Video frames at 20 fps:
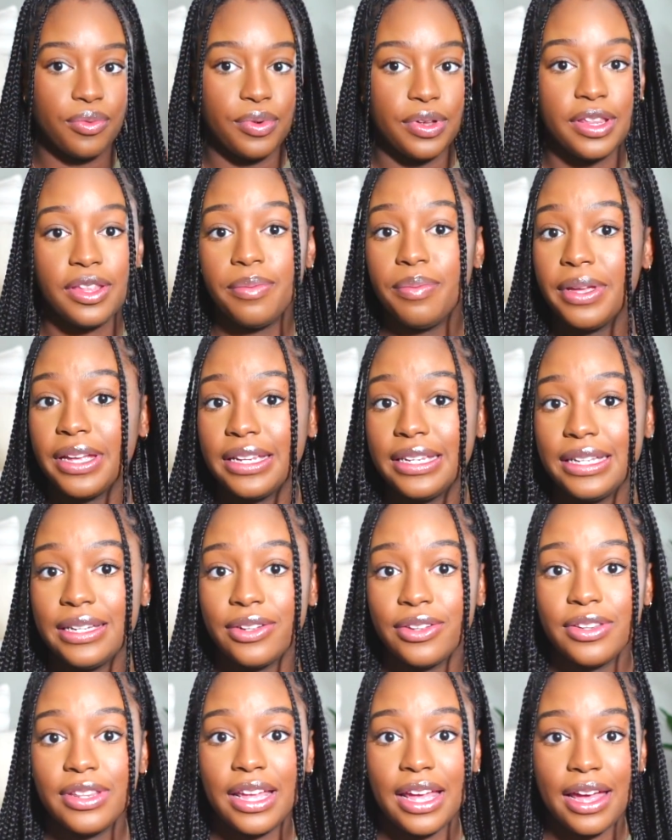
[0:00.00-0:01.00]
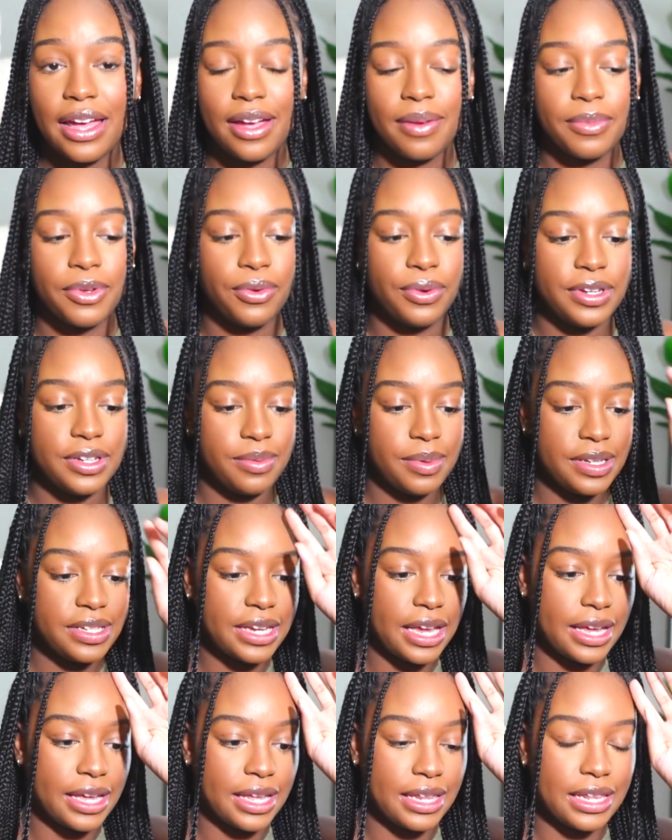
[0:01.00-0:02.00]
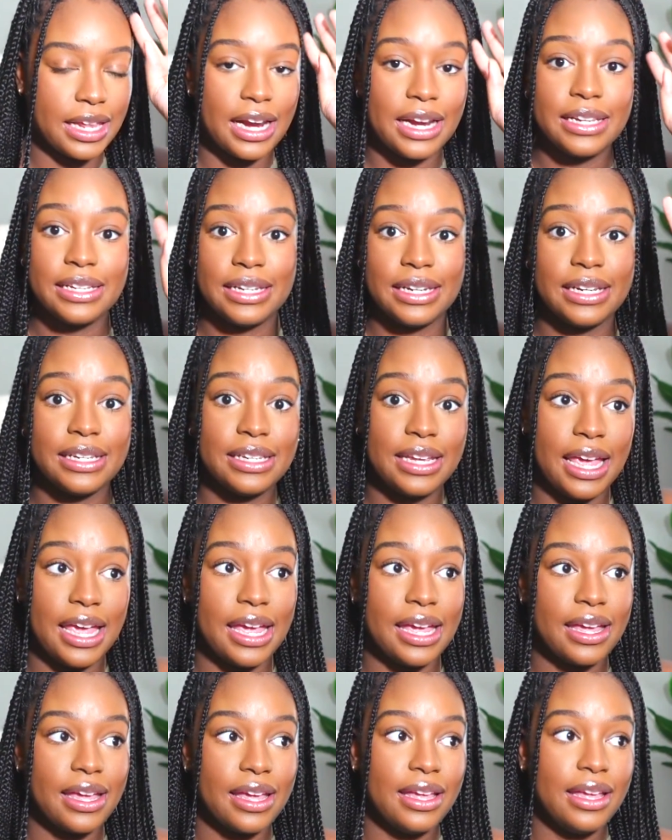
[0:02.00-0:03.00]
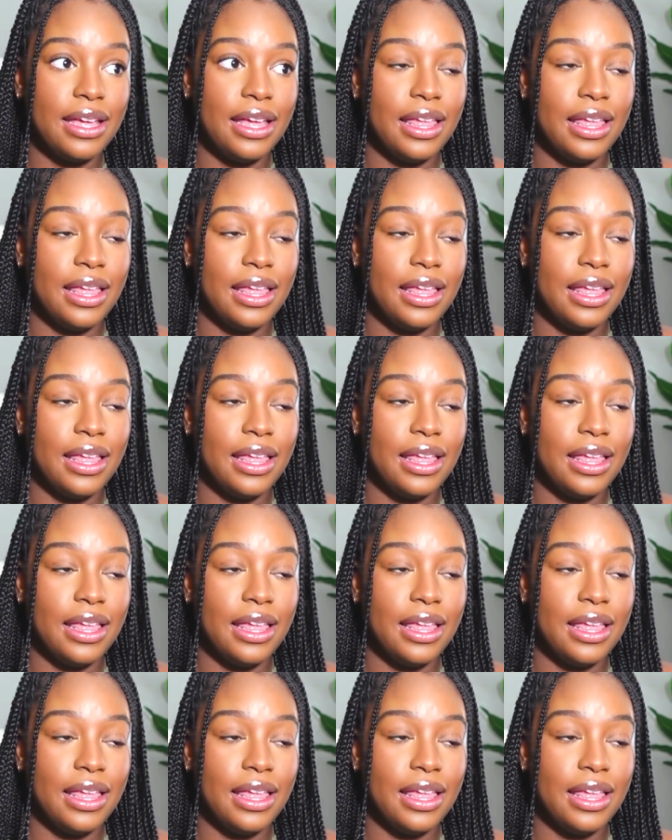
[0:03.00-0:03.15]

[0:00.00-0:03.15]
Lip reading: really big deal that I'm going to be taking that I didn't take